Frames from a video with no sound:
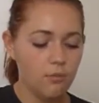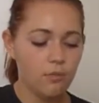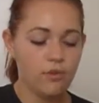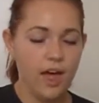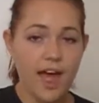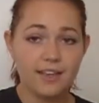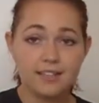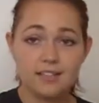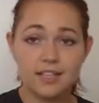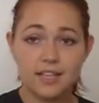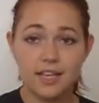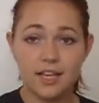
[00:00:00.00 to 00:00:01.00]

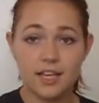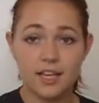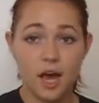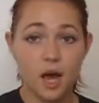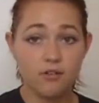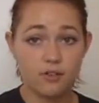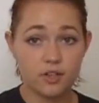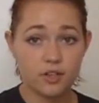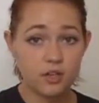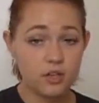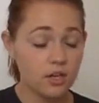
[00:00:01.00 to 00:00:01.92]
plasticky cover,